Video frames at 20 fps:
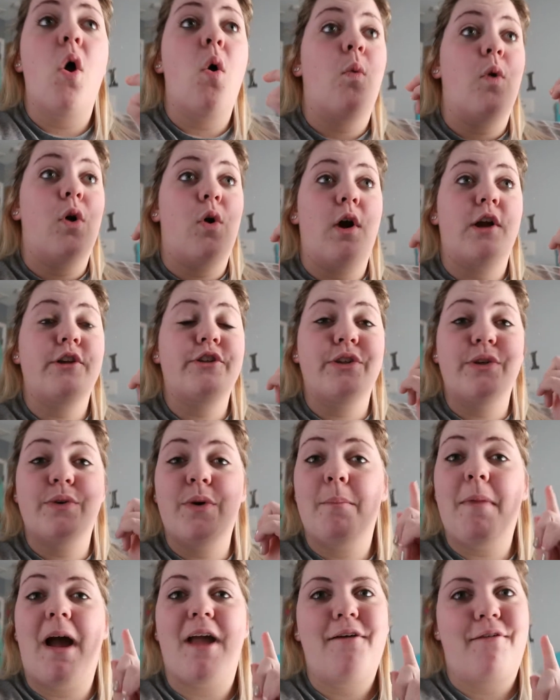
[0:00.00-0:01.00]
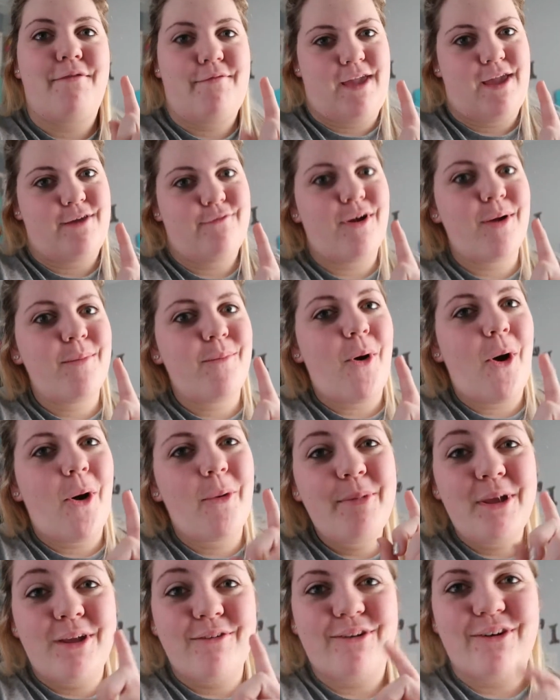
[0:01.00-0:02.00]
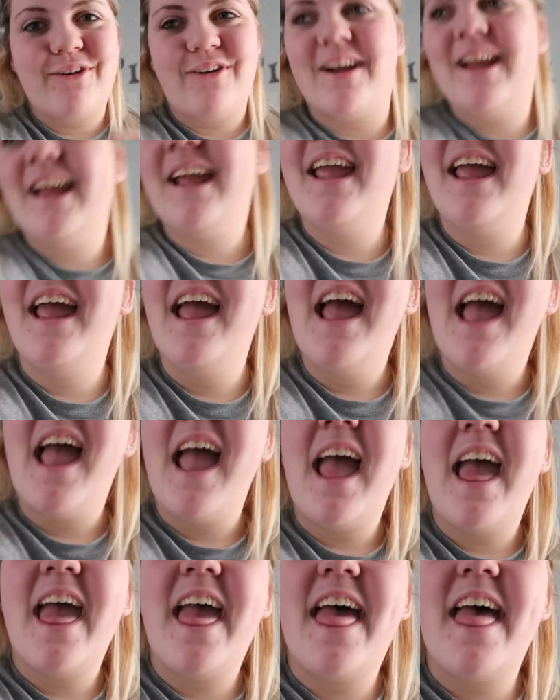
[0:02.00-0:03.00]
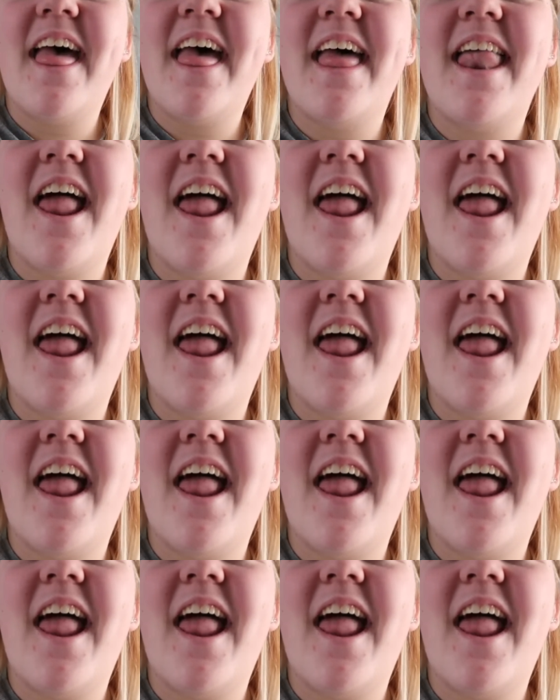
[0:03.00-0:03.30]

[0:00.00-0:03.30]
We're going to my favorite mall, Beaver Creek, and